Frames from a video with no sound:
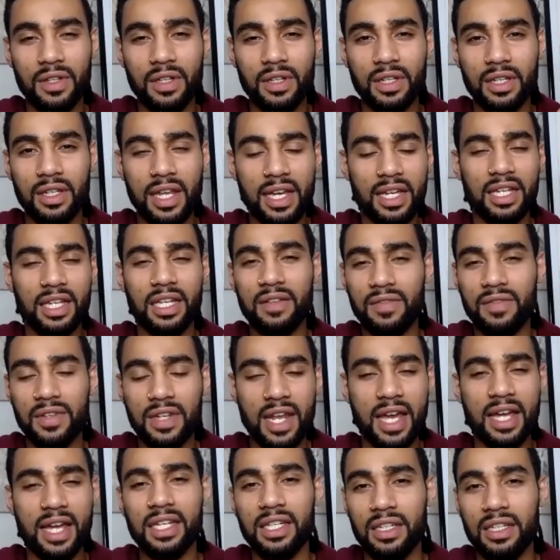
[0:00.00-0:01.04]

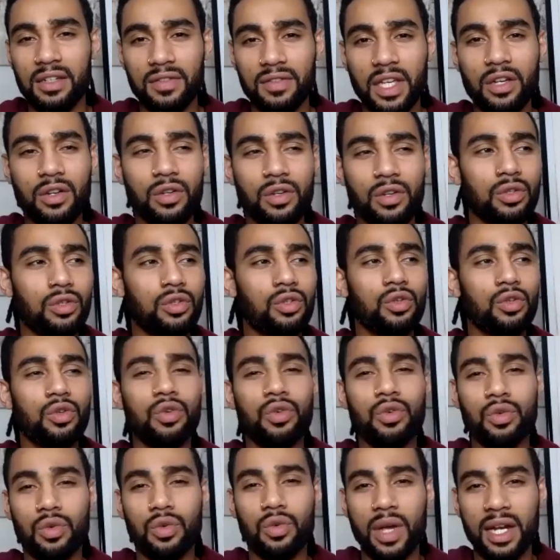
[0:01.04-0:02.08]
They couldn't
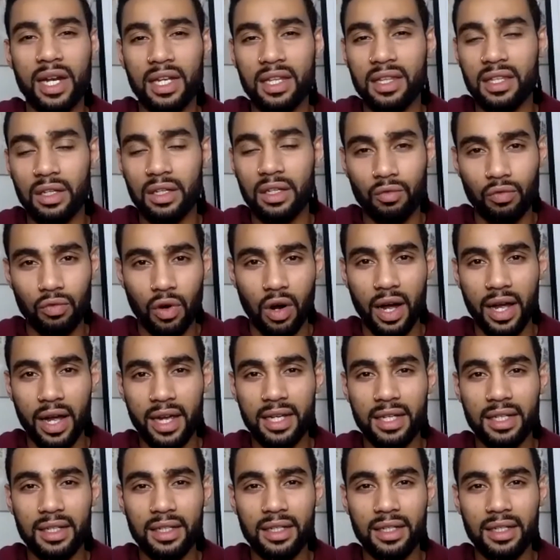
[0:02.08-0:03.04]
do anything right,